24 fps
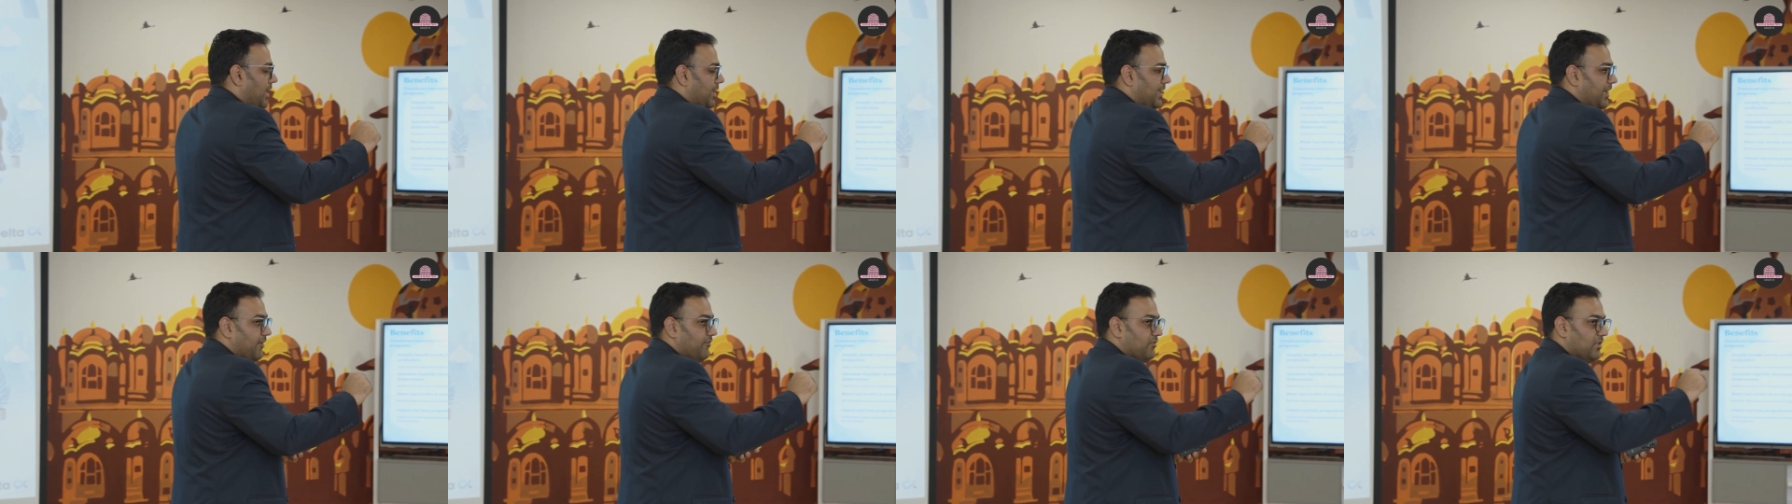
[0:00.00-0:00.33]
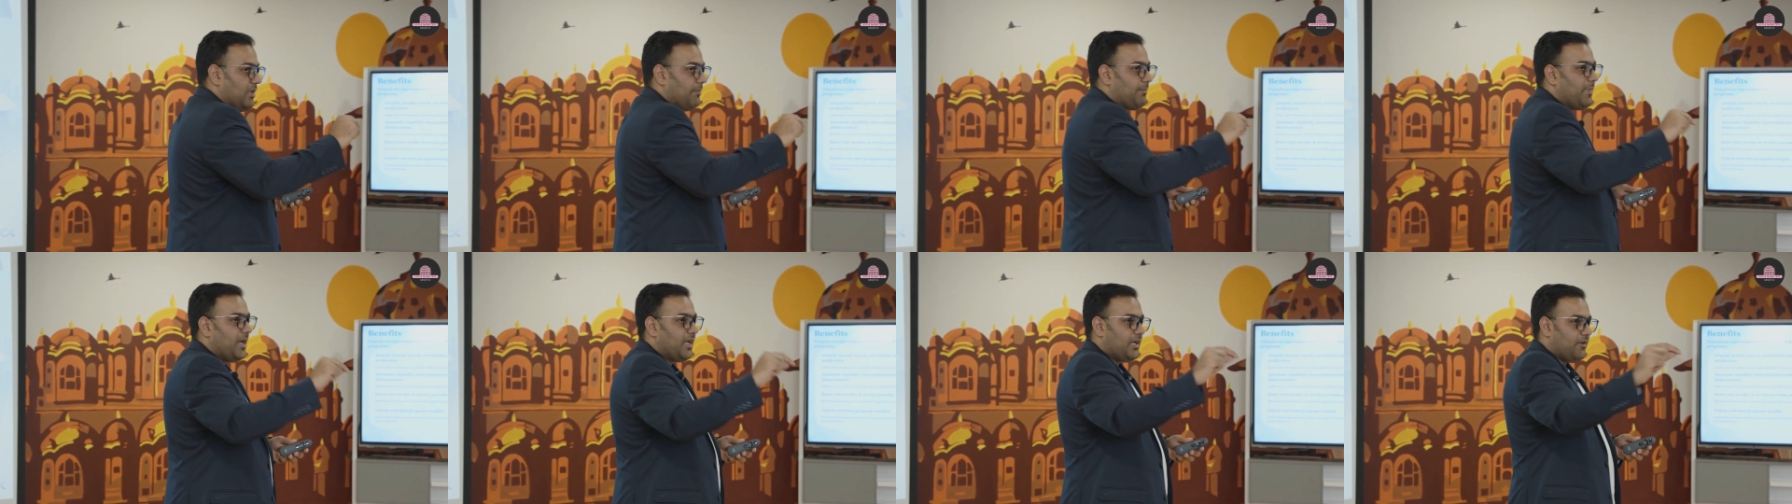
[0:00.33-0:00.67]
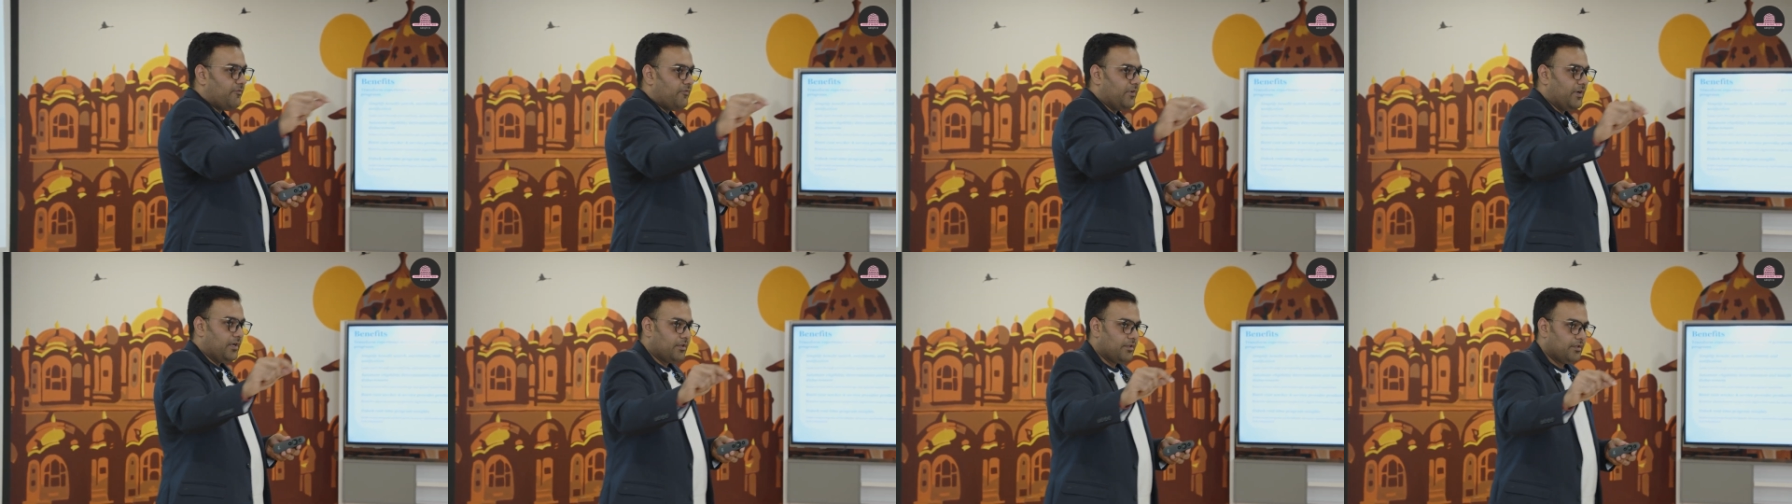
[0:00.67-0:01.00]
give the
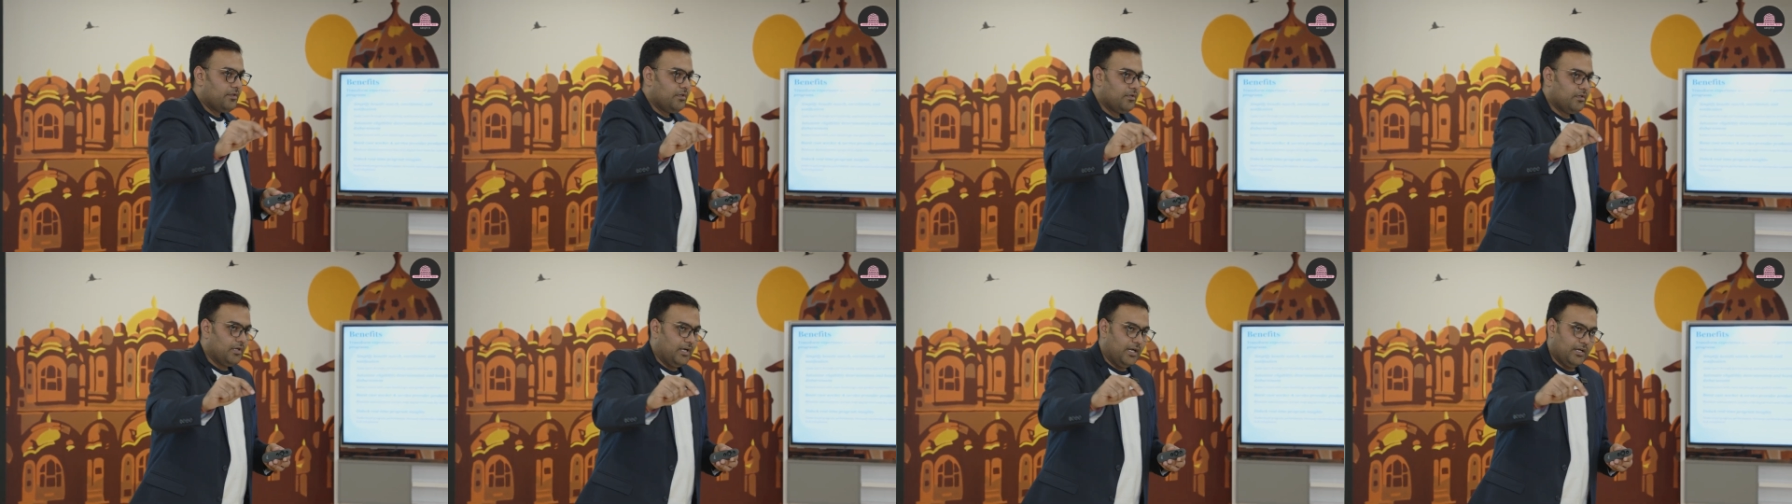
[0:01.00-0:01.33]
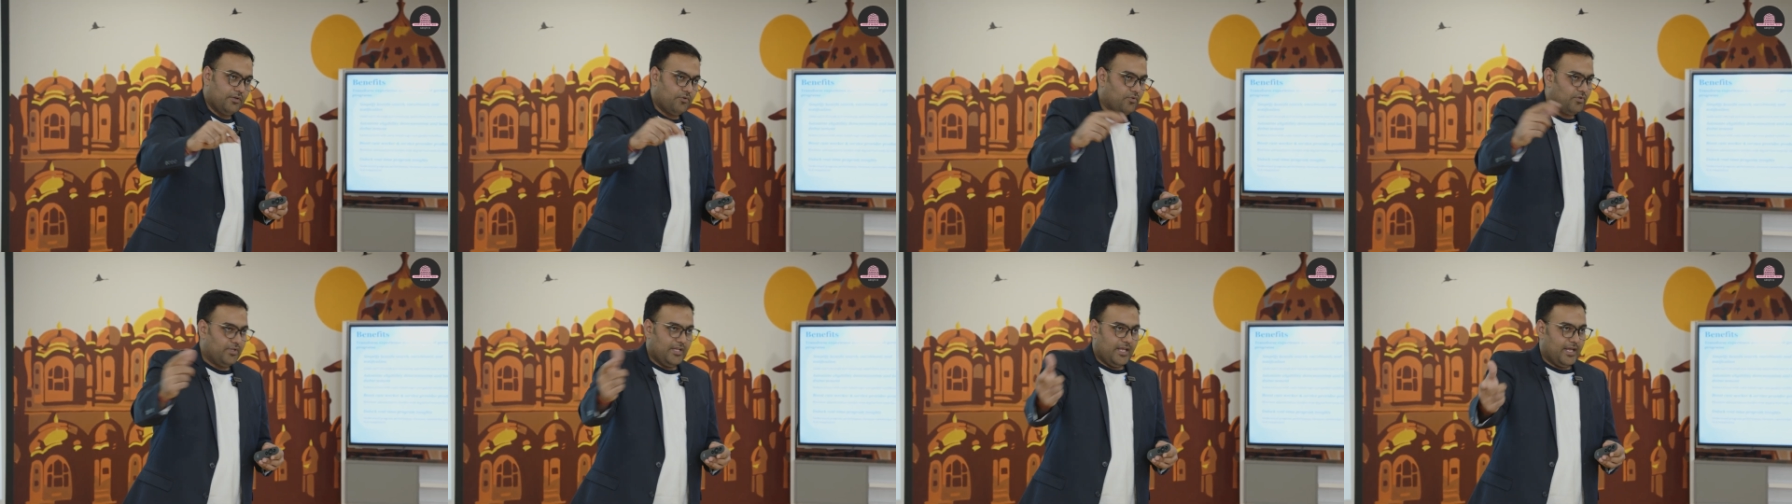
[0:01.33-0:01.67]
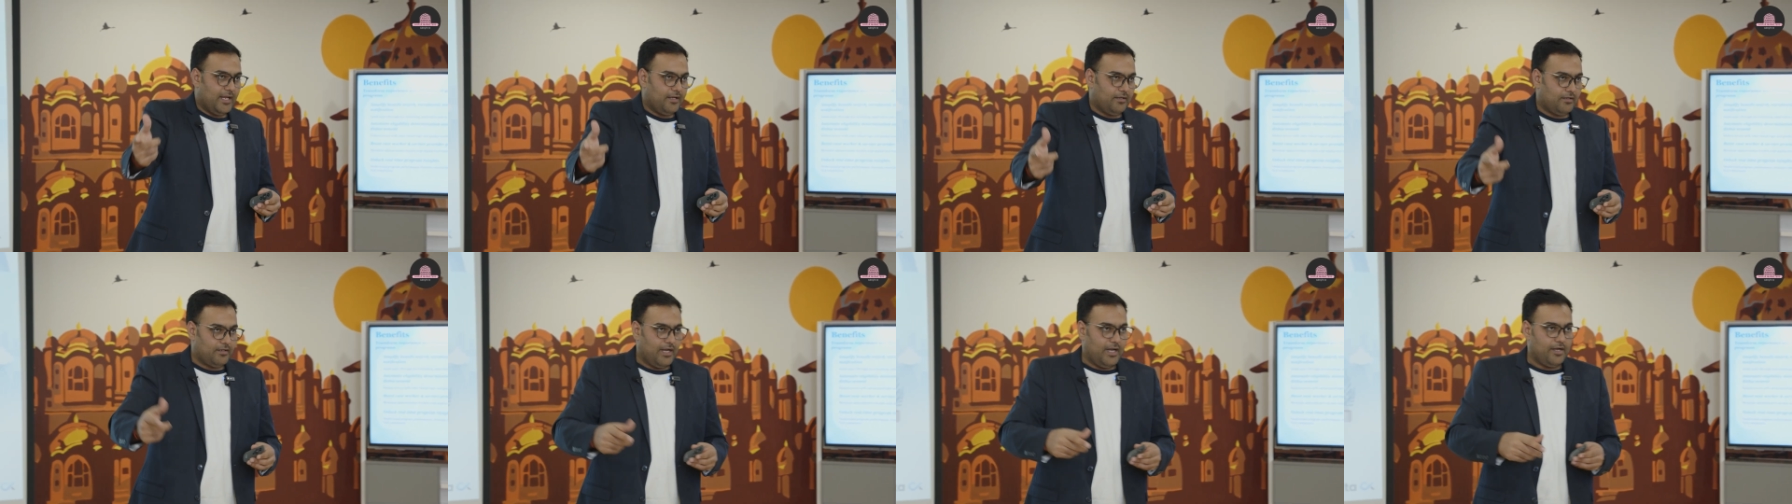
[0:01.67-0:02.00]
benefits to the
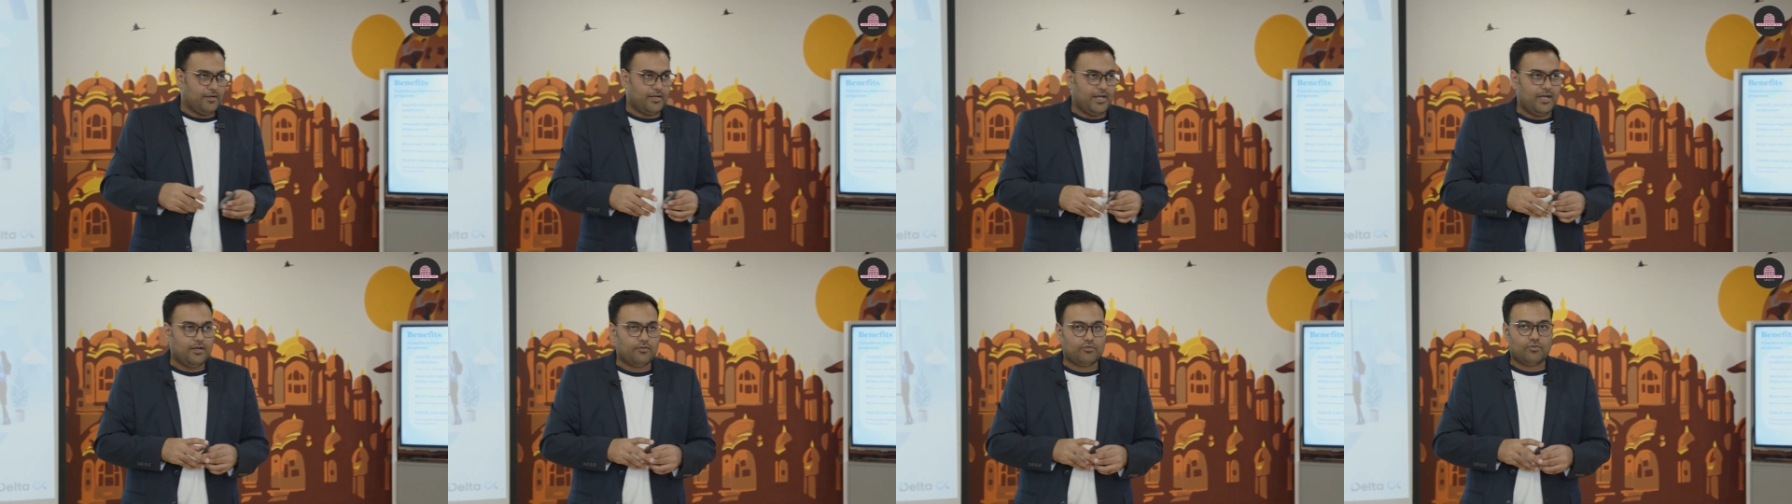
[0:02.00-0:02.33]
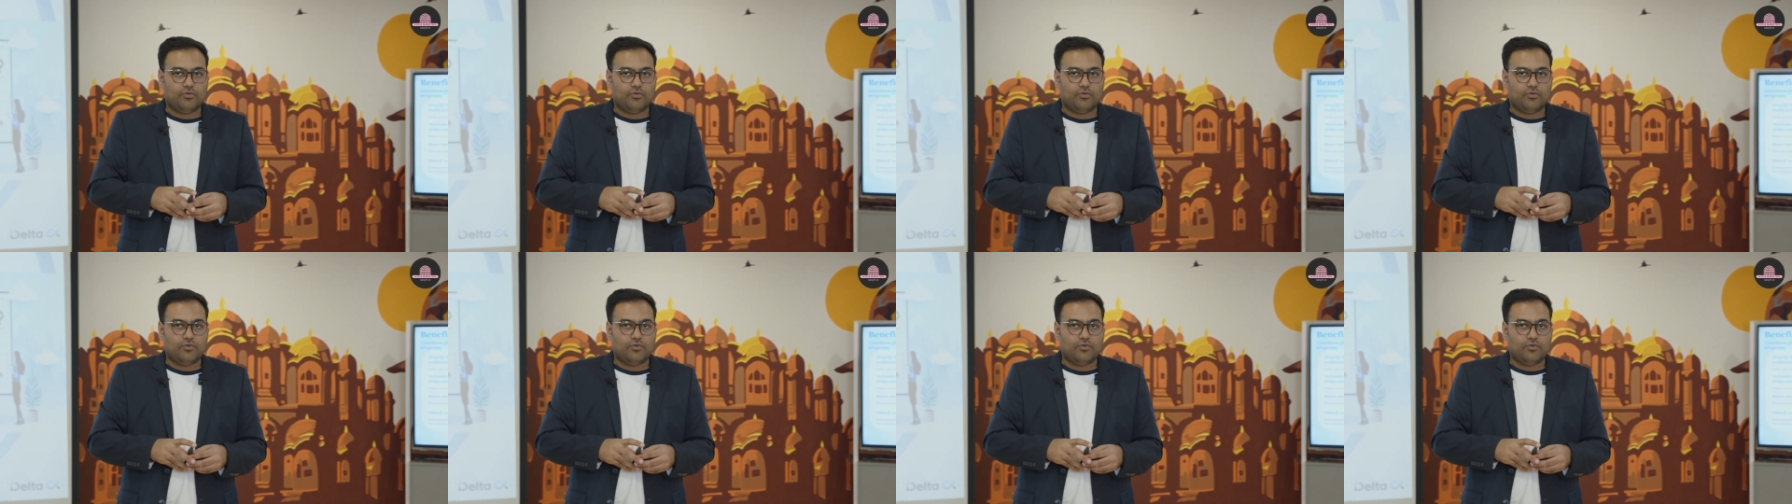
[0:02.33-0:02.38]
end client, right?